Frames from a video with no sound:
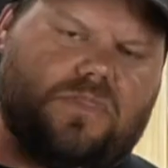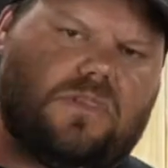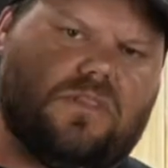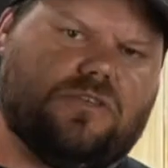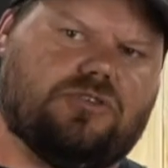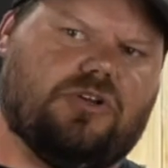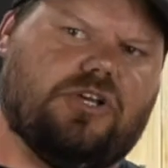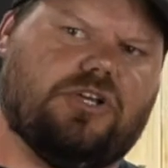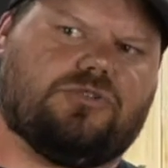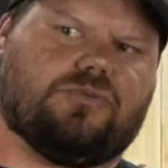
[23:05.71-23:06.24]

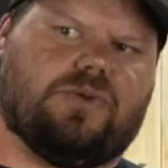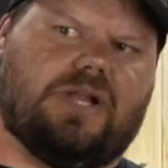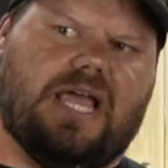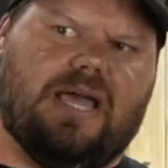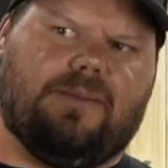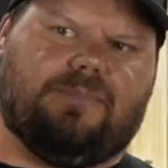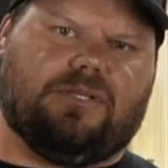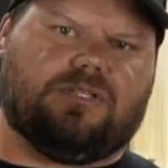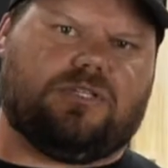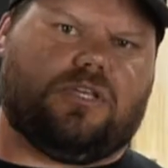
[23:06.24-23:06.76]
So here's what
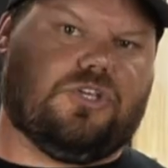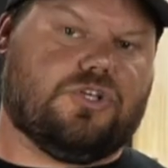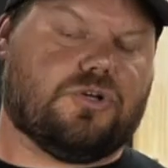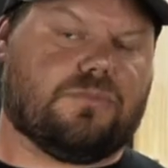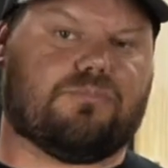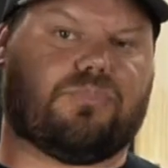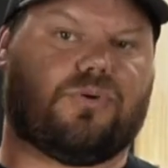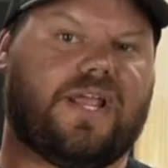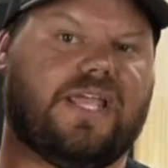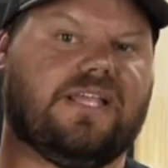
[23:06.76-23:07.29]
happens. Your
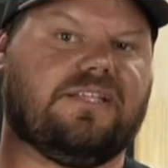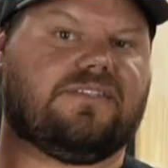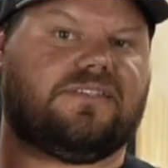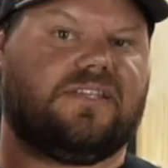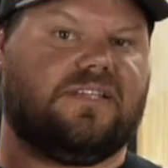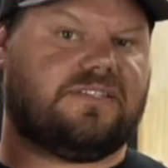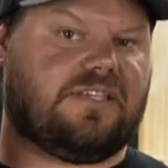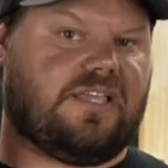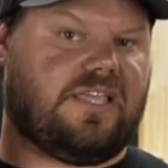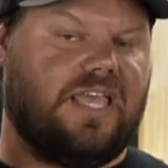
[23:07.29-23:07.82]
brain
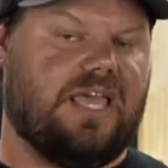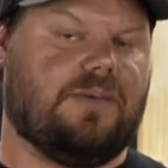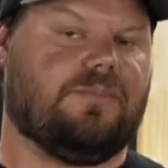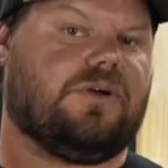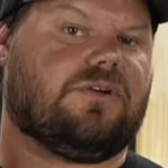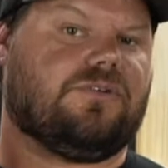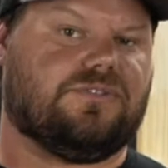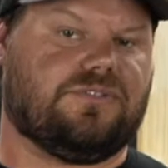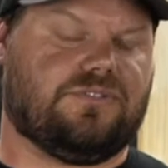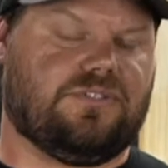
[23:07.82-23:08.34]
sends a
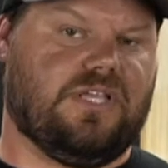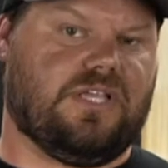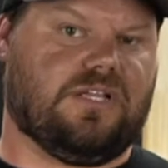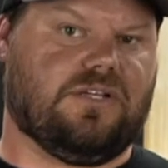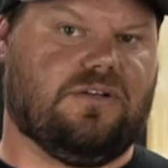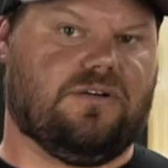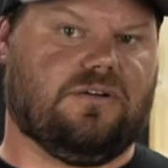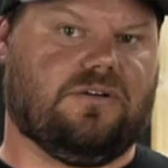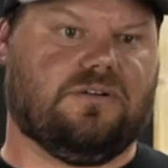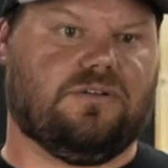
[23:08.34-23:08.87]
chemical
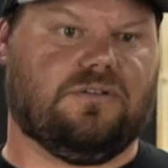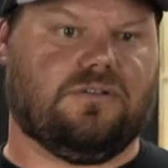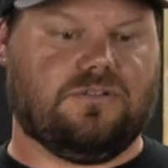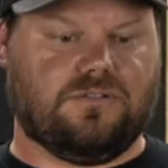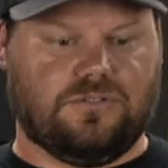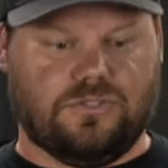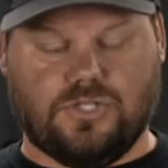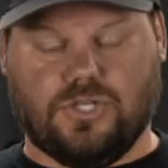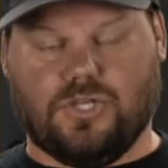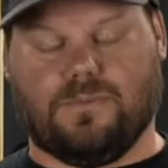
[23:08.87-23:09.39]
signal
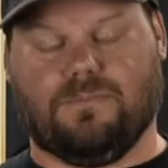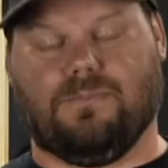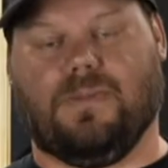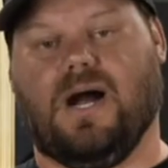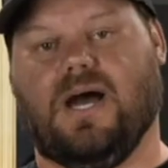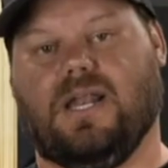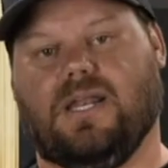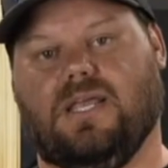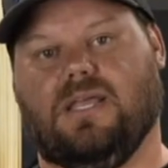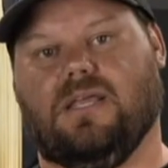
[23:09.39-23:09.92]
to your
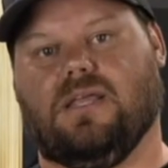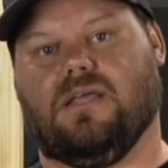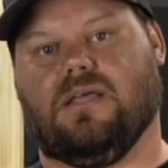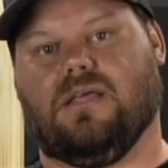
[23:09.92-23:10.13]
body